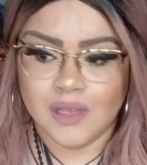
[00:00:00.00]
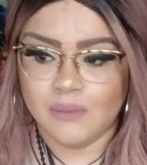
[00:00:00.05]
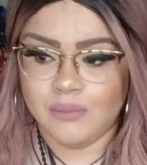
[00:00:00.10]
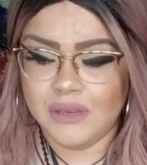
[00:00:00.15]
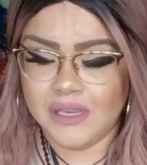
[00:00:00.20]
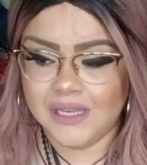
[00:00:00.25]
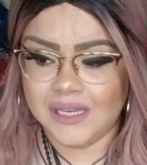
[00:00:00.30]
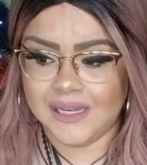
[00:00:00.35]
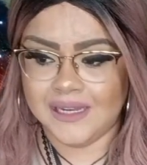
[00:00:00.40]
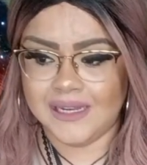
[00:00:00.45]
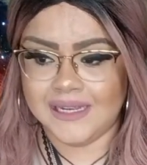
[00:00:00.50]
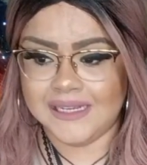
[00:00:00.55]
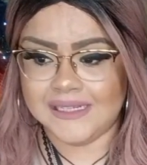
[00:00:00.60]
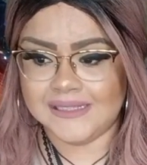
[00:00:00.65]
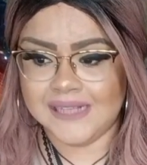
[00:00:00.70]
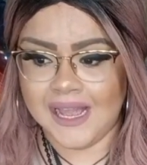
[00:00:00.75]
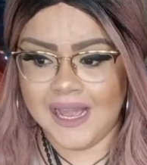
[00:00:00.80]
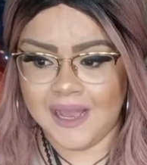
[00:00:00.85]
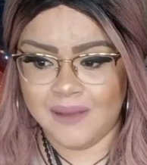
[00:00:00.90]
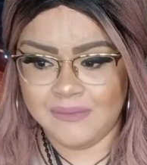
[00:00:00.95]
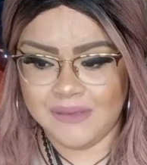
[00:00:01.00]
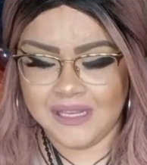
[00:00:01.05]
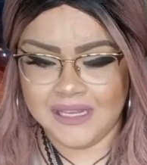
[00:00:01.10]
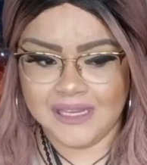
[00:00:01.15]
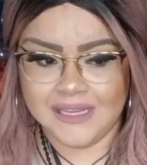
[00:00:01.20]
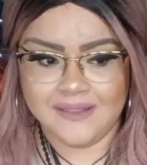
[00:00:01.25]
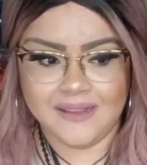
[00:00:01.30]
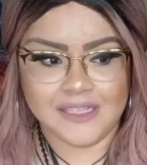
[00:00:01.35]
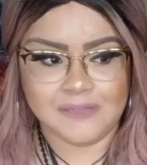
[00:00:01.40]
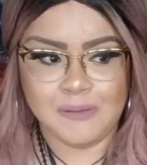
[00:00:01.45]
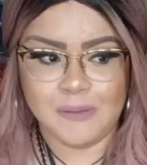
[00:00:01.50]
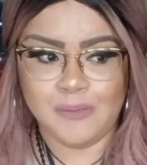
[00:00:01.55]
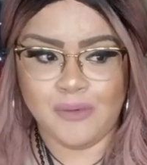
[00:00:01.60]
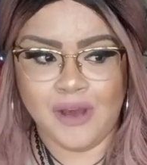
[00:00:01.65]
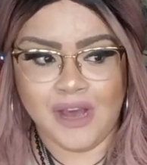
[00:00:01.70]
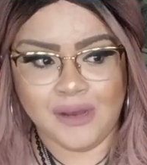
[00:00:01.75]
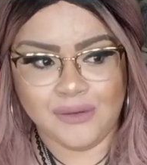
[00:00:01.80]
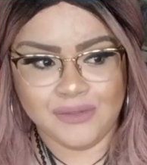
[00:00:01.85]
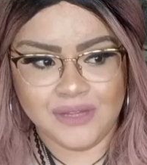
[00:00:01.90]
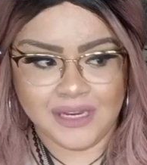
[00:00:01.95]
Because, I mean, there's people
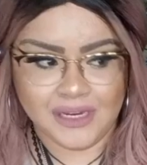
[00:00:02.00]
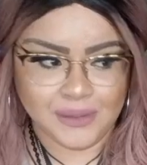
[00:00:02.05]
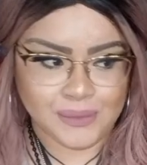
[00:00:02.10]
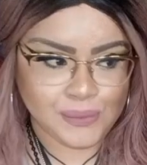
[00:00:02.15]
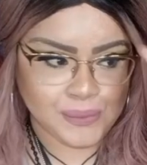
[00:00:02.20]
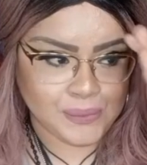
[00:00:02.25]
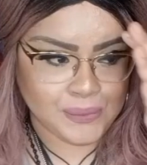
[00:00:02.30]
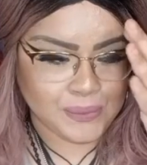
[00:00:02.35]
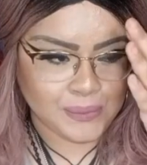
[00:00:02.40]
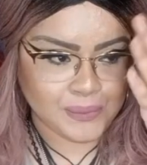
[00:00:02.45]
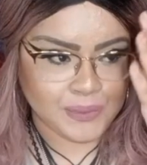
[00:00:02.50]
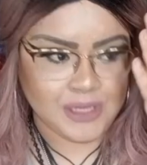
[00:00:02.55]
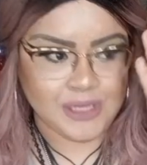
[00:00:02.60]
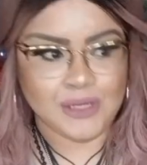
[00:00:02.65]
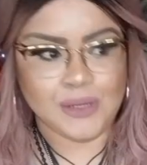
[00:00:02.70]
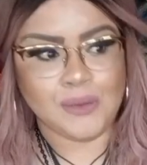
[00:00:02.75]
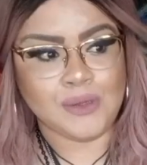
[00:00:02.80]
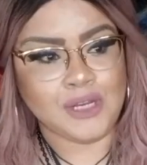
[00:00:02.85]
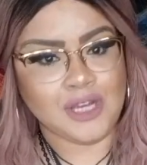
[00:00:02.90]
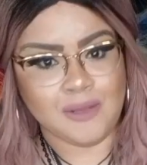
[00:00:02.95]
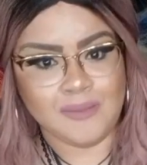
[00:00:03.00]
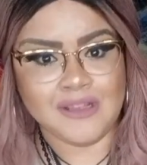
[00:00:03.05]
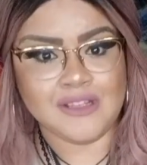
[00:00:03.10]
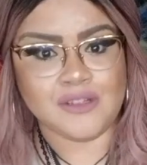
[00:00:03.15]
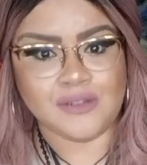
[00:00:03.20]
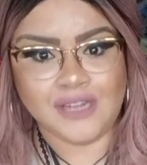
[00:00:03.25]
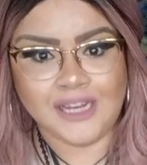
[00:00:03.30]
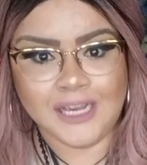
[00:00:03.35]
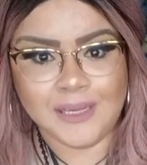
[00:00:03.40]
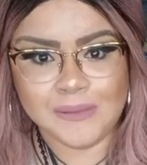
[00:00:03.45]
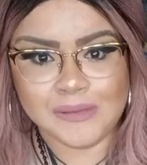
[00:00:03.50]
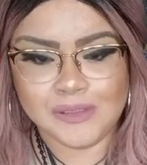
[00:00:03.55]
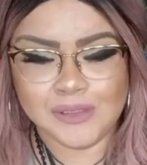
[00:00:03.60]
out there who, you know, commit crime.